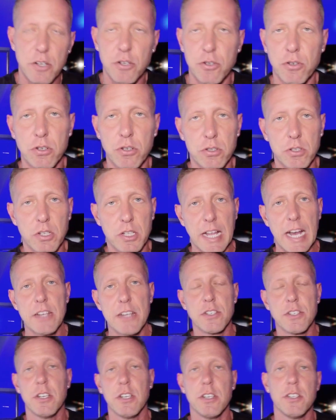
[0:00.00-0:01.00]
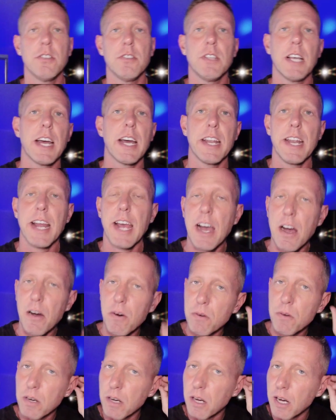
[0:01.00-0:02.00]
Google allows you to do that
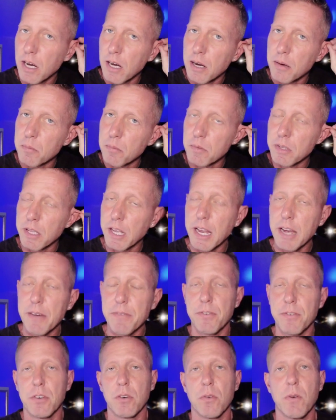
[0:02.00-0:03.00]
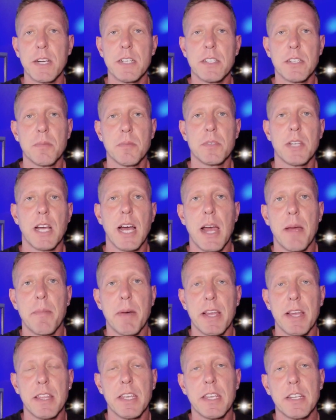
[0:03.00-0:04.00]
now. Um, they have for quite some
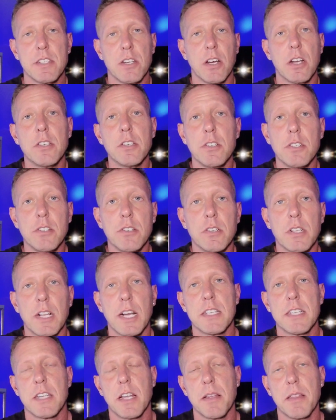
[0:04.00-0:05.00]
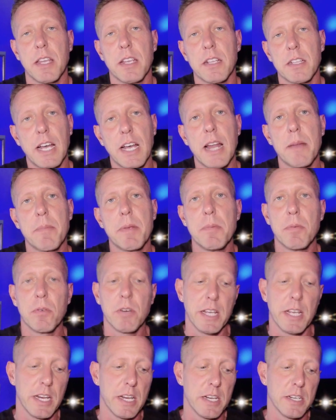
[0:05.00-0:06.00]
time. I think it's underutilized. I think a lot of
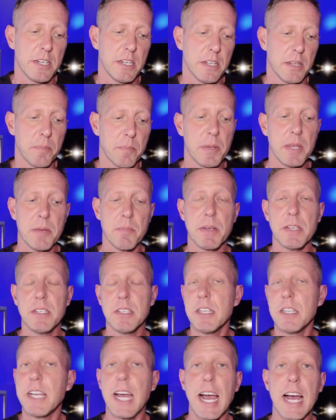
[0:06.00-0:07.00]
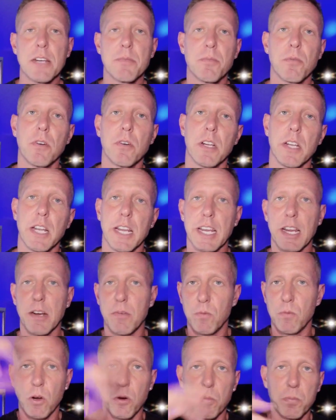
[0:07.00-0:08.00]
people get into the PPC dashboard and they
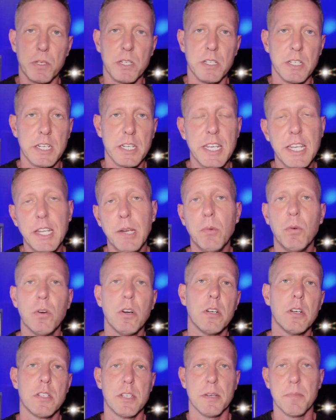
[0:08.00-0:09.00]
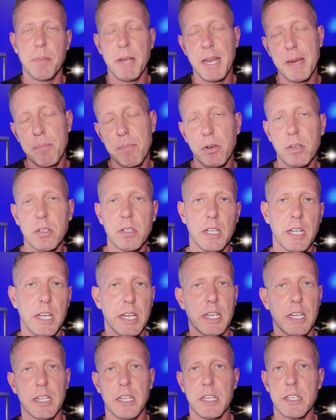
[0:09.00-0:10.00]
get roped into keywords and pay per
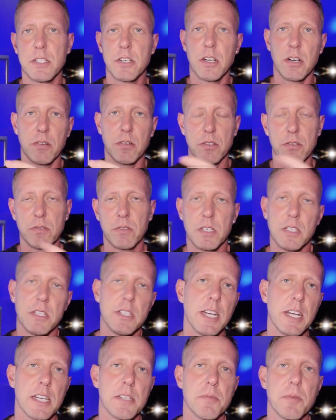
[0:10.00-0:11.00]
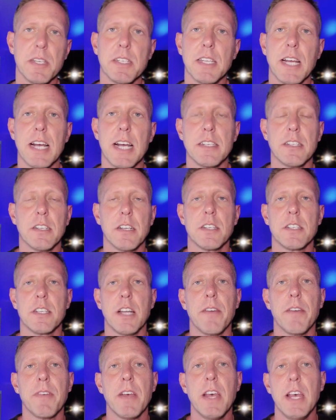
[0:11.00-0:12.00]
click and they start doing these text based ads and all
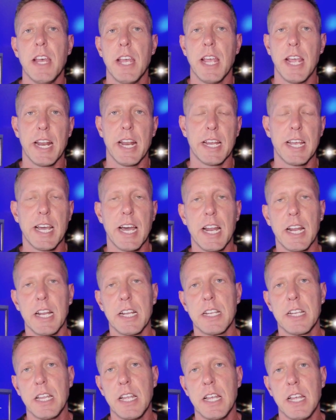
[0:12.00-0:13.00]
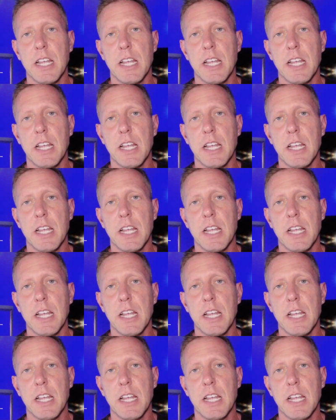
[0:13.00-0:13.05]
stuff, and it kind of